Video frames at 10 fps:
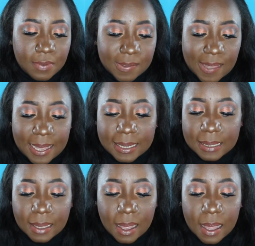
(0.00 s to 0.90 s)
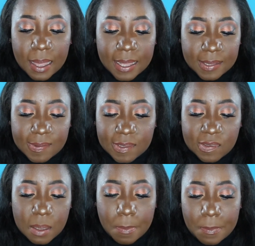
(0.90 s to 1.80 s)
it, and it is
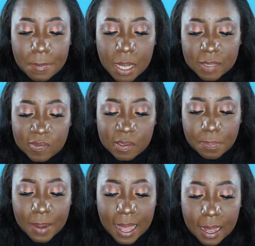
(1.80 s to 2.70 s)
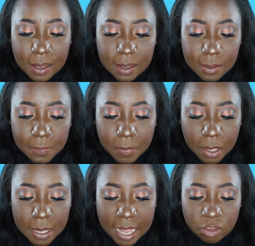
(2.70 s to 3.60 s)
the multi-pack
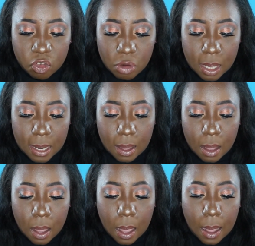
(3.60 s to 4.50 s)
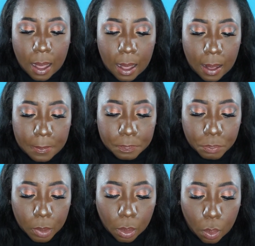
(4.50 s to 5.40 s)
natural
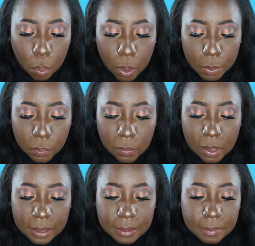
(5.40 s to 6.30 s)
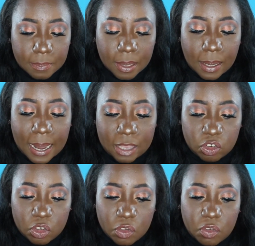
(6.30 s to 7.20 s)
1-on-1
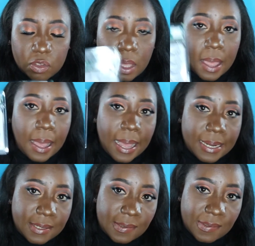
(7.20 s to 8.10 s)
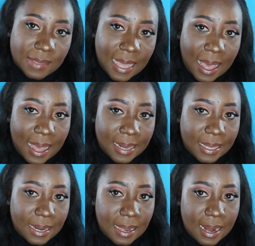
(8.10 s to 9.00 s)
lashes, and this is the
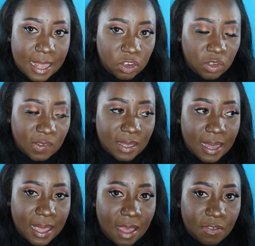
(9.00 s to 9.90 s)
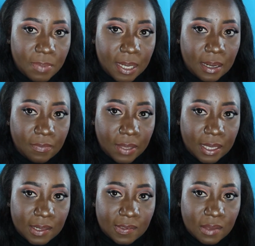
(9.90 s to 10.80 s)
Adele lashes that I have been loving.
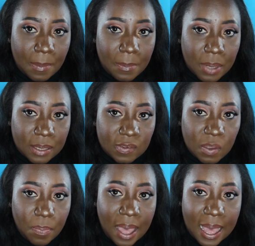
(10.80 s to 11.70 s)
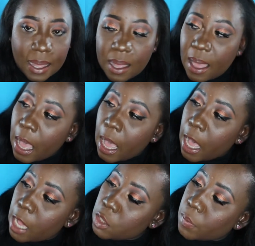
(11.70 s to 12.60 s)
It's a multi-pack
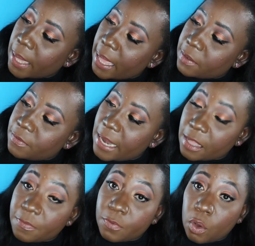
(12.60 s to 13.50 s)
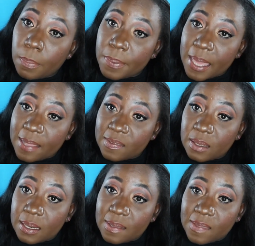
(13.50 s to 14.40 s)
and you get like 4 pairs
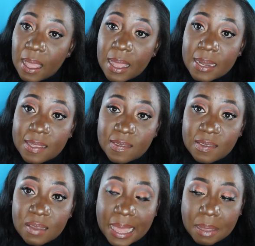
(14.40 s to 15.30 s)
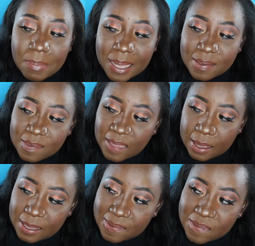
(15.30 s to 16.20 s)
in this. This is like my
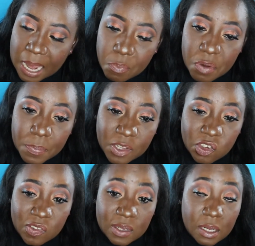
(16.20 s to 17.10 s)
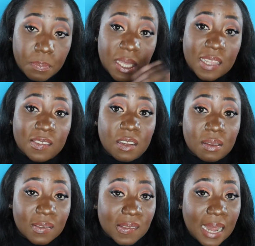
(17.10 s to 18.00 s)
second time repurchasing it because it
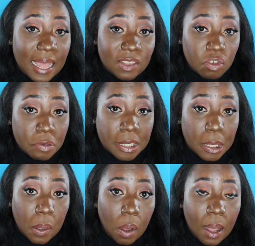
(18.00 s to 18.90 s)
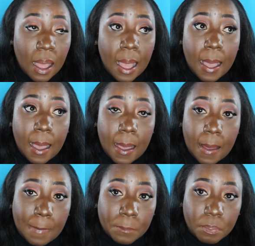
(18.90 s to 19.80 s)
does last really long,
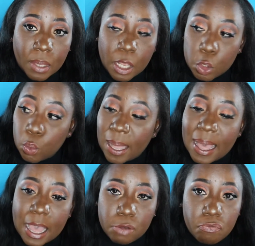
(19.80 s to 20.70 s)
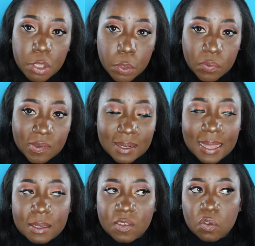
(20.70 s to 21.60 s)
and you can reuse it,
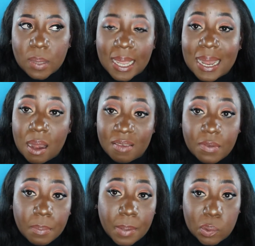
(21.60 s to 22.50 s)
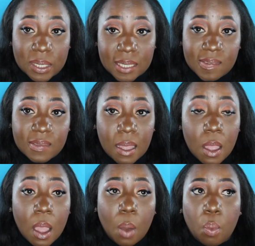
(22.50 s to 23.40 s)
and this is what I love about this.
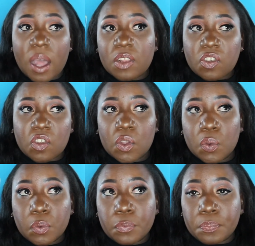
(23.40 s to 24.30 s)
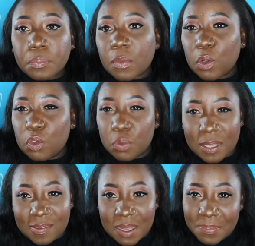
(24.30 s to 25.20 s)
Once you do
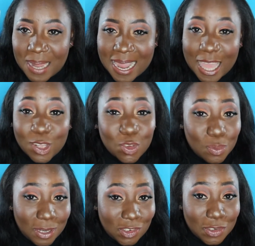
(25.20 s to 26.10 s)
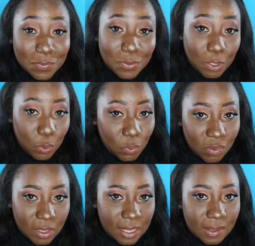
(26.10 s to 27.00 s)
not apply like too much of glue
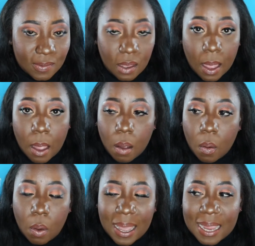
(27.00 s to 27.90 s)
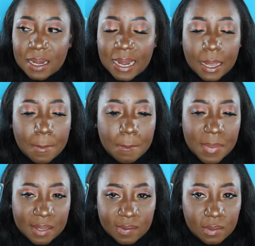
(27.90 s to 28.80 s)
to it or kind of like
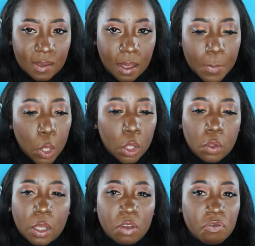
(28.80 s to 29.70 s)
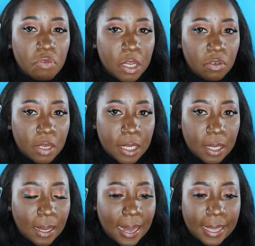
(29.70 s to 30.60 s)
mess it up, you could really
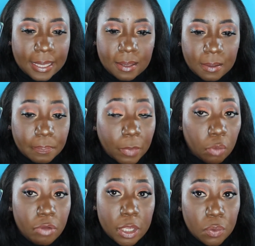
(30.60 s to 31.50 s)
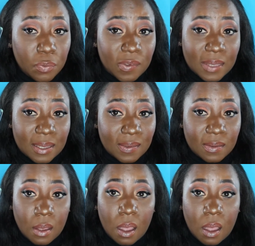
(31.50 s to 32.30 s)
like reuse this